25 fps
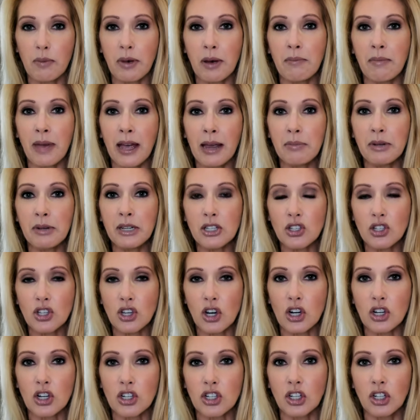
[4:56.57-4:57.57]
but maybe
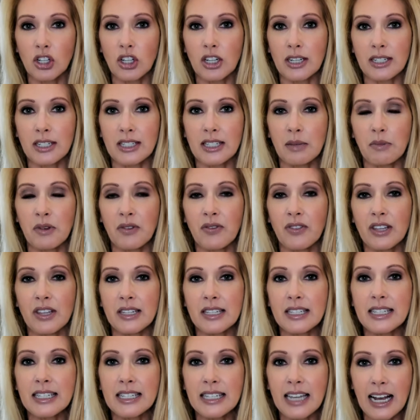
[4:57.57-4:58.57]
start to look at some of the
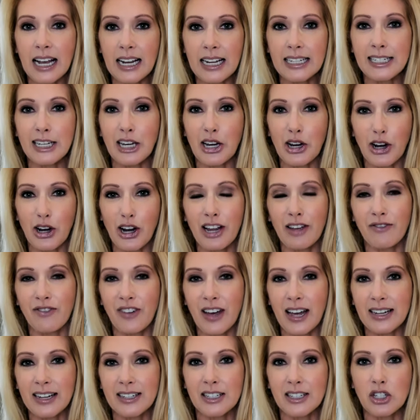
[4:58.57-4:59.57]
secondary
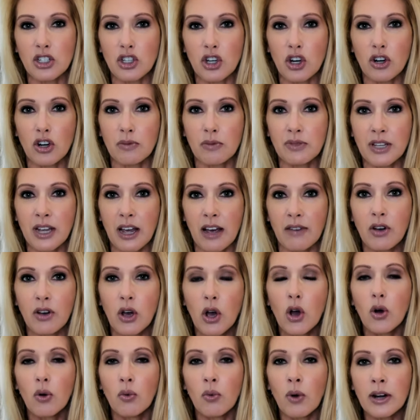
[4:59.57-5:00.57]
effects in terms of
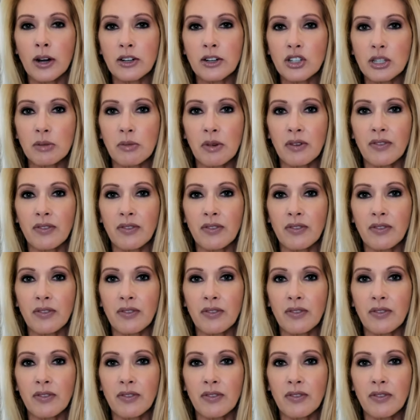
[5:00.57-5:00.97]
what are